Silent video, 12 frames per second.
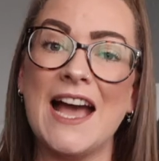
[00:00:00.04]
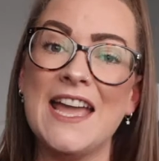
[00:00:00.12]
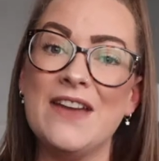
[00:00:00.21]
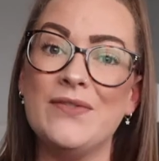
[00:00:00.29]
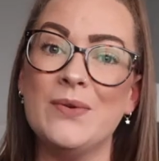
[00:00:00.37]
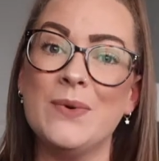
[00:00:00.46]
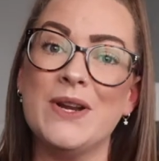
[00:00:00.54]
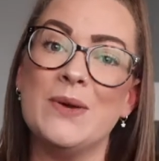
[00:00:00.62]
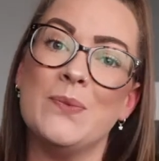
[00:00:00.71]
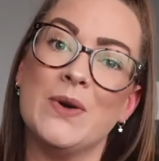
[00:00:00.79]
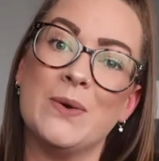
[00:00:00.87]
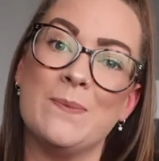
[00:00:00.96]
Hi everyone
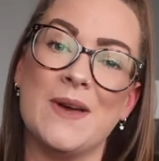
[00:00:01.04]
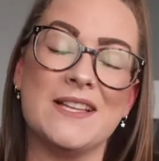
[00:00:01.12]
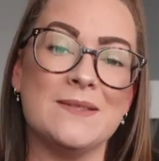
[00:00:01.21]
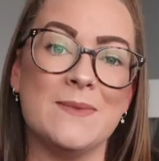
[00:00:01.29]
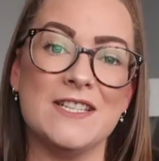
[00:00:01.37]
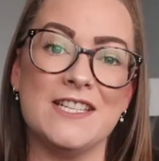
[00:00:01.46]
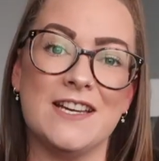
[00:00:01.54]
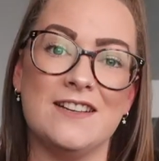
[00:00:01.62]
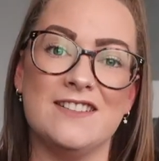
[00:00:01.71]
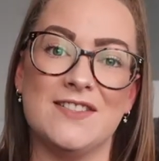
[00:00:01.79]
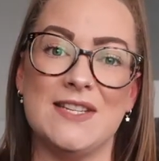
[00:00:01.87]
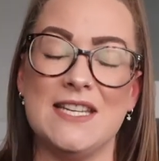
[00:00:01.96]
and welcome back to my
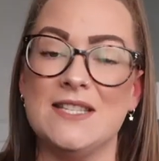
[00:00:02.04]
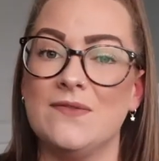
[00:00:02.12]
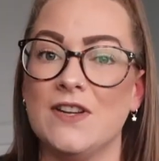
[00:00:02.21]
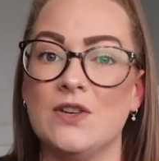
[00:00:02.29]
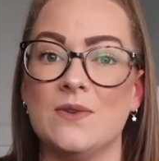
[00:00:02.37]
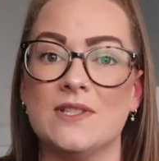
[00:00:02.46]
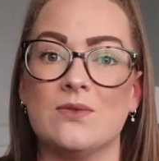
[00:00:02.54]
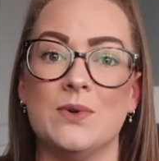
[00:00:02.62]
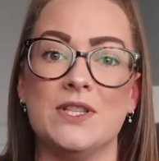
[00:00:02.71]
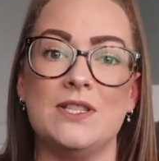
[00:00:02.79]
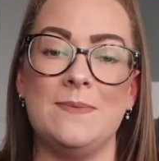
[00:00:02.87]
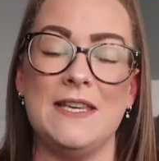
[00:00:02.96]
channel. Today's video is
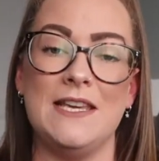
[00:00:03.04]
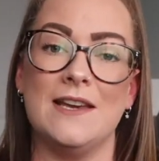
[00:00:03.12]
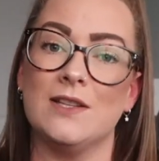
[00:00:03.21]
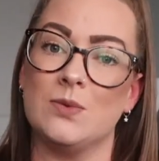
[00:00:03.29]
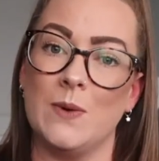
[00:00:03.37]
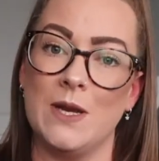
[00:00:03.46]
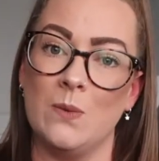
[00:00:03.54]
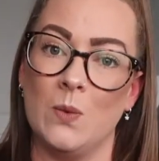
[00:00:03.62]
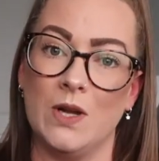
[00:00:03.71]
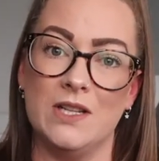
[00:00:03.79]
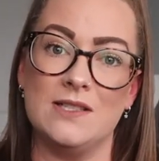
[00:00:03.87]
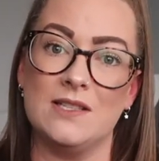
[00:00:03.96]
going to be a
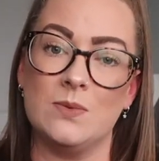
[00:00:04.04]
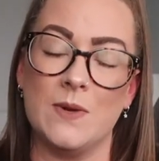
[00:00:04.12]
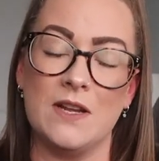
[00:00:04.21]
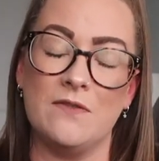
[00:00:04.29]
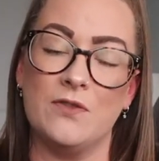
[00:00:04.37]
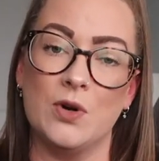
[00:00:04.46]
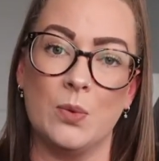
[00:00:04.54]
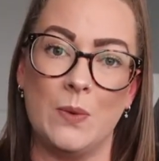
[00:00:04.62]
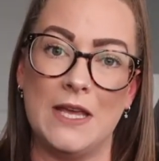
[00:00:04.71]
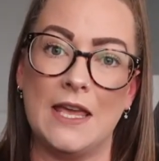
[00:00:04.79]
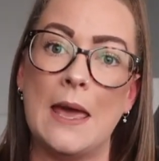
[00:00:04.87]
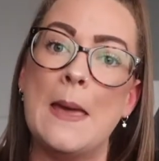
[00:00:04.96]
21 to 24
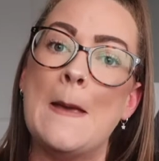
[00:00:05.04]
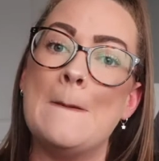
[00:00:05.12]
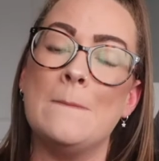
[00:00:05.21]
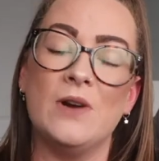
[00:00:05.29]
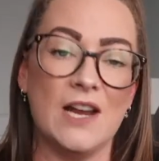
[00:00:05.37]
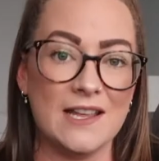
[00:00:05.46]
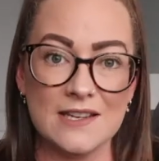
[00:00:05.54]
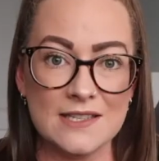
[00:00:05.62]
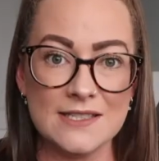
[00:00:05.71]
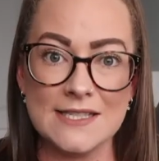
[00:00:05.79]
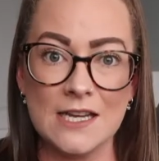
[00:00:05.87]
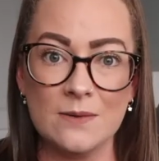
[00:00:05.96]
week
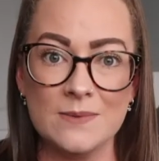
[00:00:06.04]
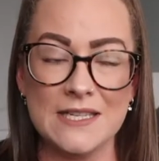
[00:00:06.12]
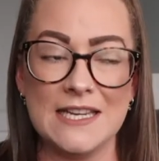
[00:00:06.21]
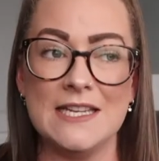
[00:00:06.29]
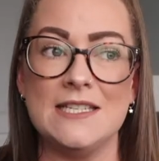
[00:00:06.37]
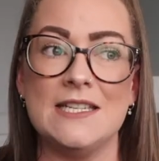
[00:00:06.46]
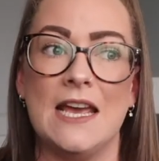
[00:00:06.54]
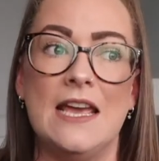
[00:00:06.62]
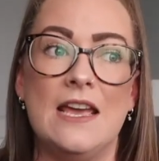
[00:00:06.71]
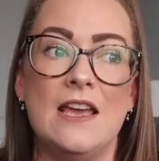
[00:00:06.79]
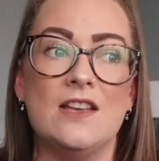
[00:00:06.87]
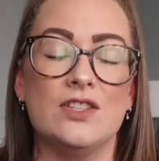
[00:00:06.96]
pregnancy update.
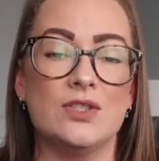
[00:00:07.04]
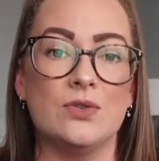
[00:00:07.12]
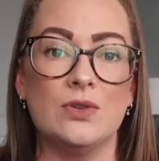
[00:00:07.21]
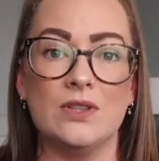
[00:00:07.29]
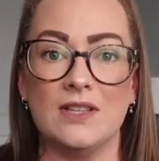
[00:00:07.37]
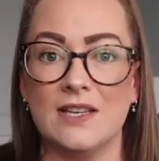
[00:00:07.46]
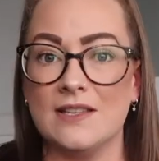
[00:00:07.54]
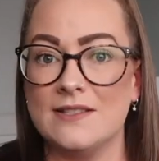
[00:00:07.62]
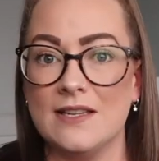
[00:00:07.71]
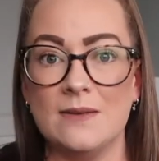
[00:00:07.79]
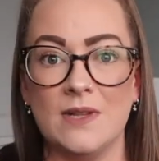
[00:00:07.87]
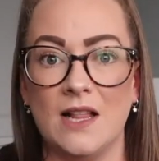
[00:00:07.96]
So like I
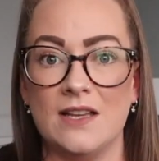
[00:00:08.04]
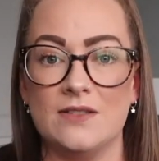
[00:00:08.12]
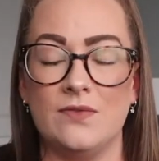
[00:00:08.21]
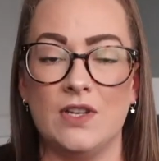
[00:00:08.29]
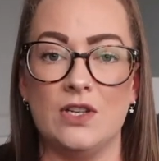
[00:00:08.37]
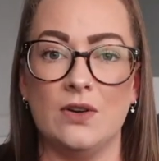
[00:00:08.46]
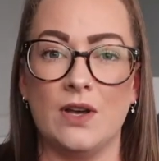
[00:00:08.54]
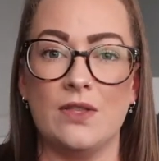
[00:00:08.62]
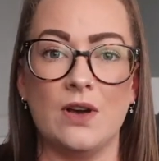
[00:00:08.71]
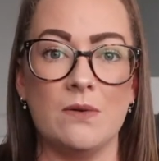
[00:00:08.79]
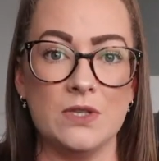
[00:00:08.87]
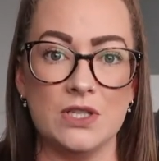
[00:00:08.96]
said in my last video, I
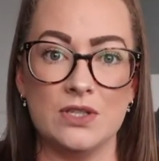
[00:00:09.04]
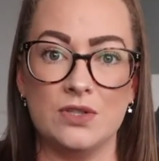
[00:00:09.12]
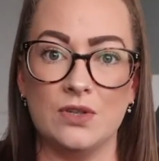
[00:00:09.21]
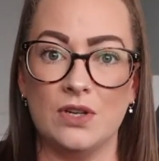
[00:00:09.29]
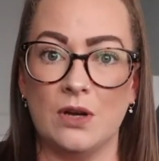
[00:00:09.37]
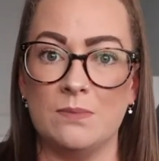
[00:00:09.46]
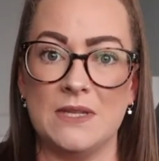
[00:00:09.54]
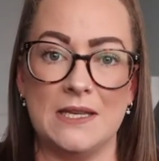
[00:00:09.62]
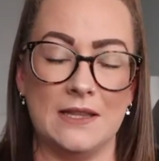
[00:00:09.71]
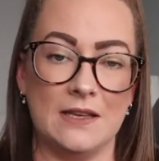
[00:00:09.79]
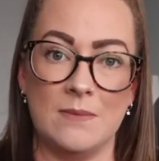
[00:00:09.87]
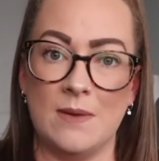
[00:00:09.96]
thought I would just do an
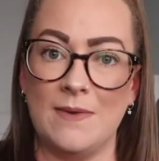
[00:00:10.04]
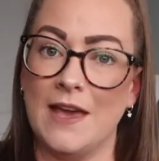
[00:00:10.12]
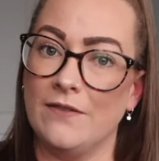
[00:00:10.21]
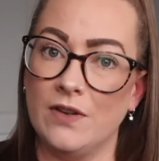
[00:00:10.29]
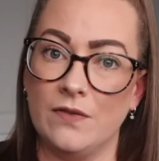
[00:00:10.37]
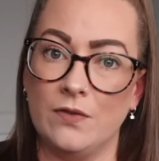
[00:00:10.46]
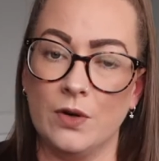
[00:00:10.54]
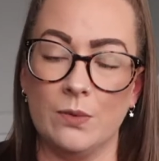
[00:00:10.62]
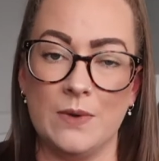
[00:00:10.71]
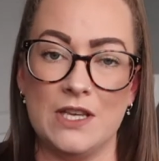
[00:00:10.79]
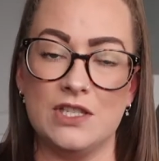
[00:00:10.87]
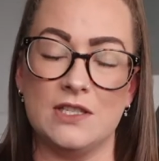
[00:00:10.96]
update like maybe every 4
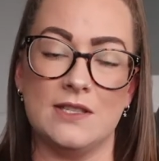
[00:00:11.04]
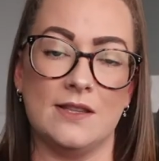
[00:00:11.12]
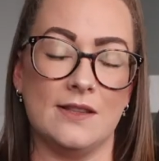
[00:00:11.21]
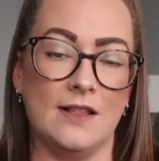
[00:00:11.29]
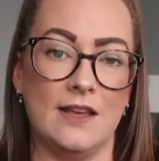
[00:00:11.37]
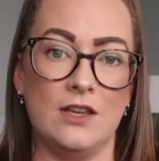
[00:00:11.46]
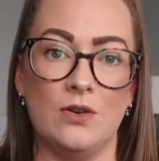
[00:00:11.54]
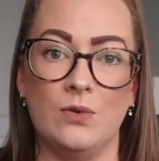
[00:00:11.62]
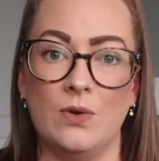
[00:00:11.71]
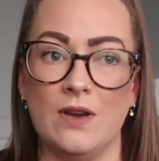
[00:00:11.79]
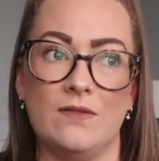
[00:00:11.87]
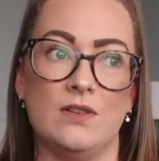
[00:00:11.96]
weeks just to let you
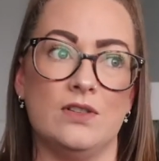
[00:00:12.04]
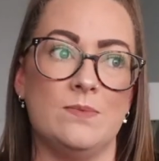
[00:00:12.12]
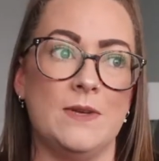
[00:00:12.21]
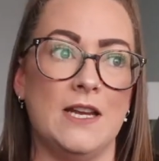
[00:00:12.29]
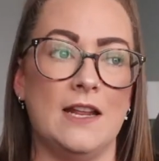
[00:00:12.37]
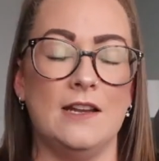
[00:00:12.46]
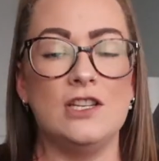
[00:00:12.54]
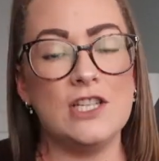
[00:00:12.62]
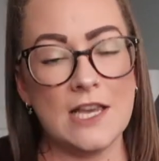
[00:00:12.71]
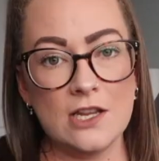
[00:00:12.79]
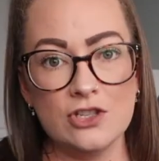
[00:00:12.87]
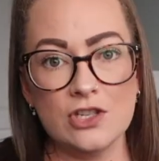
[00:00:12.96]
know if there's been any
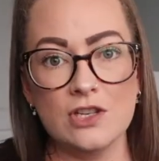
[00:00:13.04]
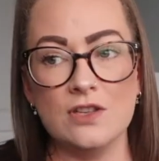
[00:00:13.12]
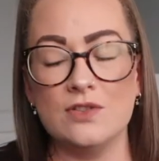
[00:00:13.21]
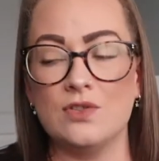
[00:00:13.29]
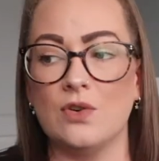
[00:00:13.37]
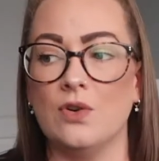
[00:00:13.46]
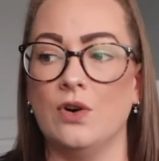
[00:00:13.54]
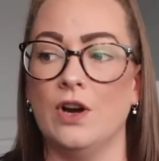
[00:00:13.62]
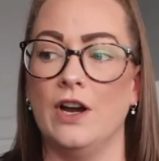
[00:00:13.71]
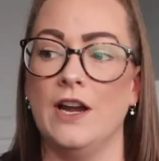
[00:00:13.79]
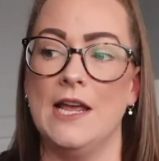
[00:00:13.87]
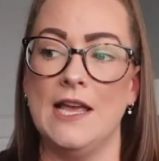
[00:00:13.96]
changes
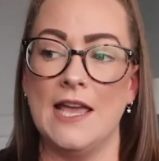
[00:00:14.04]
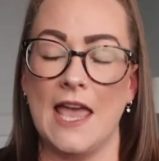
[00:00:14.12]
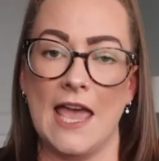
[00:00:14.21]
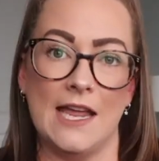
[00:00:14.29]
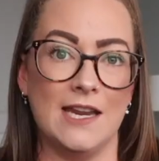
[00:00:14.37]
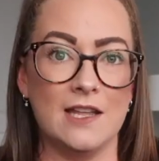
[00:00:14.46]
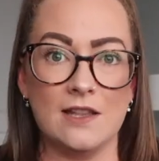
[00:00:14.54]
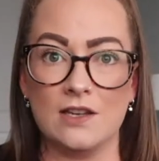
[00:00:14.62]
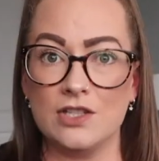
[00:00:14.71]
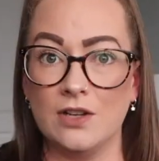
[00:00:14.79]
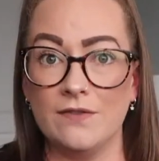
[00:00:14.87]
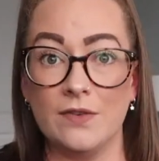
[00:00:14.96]
or any
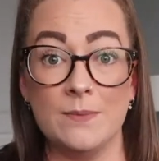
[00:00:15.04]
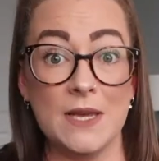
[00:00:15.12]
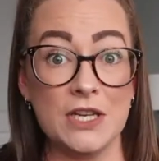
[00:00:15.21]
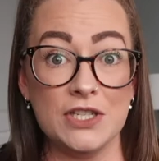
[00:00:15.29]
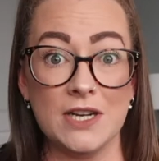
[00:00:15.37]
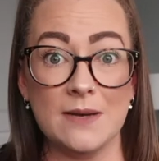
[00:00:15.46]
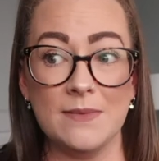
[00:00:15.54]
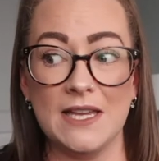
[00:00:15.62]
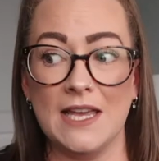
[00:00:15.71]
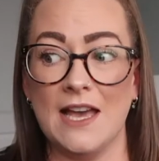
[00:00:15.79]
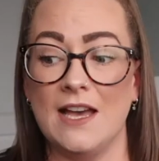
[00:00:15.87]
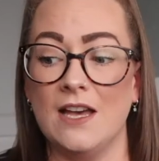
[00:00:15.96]
additional information I
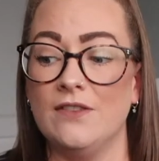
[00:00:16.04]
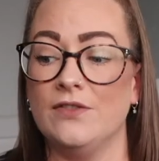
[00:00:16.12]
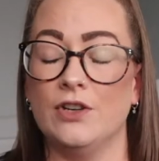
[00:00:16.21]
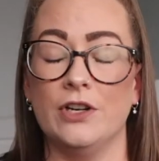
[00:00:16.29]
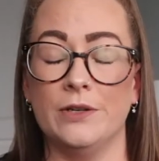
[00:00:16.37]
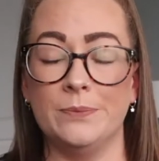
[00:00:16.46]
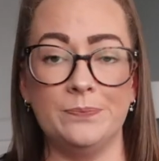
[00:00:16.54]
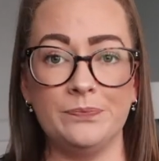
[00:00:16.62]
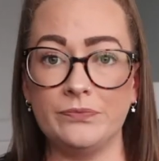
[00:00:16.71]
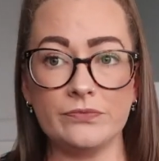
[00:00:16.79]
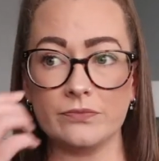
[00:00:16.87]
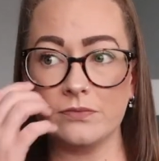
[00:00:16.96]
might have, or
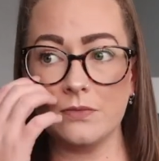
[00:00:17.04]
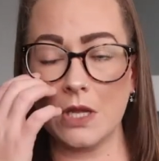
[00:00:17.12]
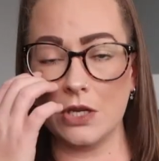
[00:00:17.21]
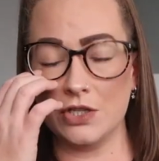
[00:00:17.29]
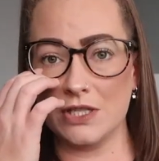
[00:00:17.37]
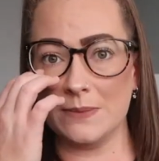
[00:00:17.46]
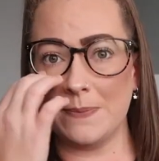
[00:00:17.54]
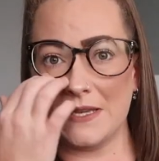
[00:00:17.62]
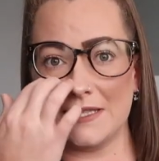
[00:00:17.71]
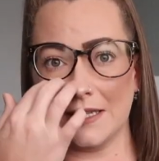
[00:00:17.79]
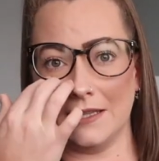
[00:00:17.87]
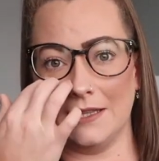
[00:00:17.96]
just
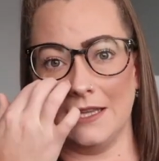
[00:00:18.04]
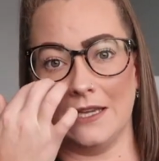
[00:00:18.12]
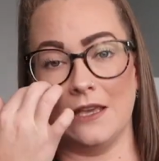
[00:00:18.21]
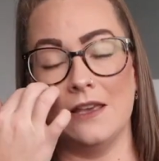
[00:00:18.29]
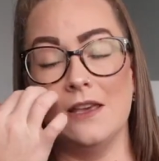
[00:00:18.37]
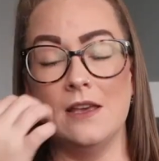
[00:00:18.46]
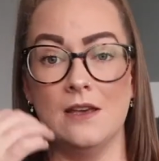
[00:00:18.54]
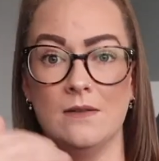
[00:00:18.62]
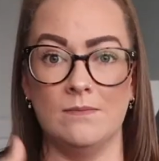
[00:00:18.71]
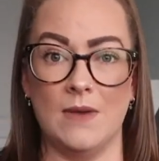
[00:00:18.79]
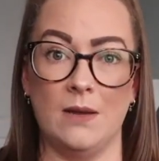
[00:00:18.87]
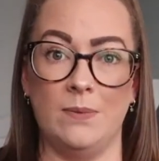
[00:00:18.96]
basically like
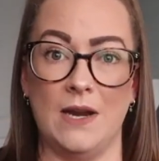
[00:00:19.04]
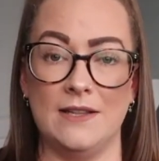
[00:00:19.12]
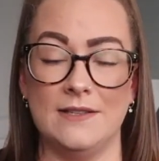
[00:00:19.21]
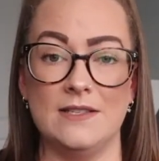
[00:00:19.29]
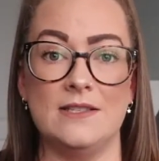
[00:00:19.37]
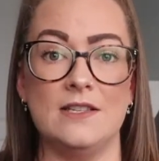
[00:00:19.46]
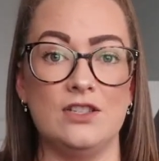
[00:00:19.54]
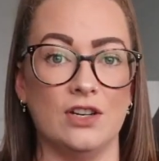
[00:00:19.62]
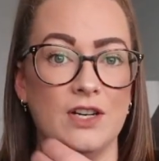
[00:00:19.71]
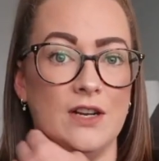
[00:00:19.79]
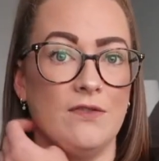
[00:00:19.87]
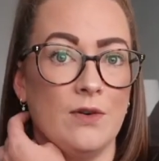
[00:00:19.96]
my pregnancy
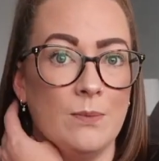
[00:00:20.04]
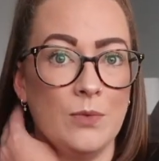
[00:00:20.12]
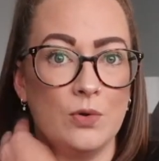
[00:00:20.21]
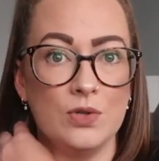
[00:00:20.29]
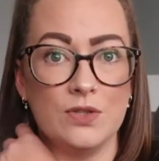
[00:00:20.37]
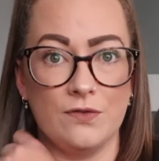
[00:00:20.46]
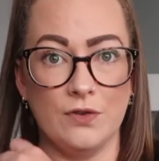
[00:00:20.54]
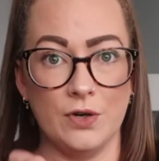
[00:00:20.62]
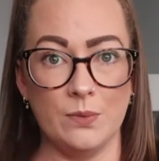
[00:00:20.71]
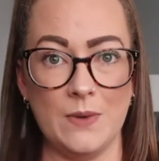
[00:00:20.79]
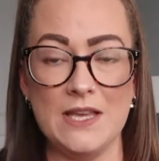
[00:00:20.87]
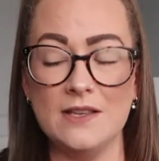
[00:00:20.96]
journey from those
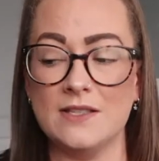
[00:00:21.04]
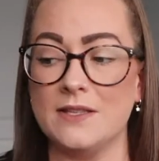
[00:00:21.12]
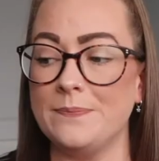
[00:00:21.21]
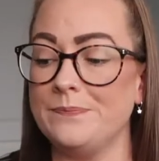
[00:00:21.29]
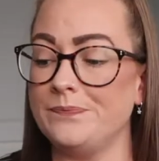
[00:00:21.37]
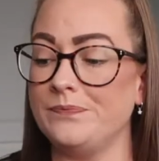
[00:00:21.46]
4 weeks.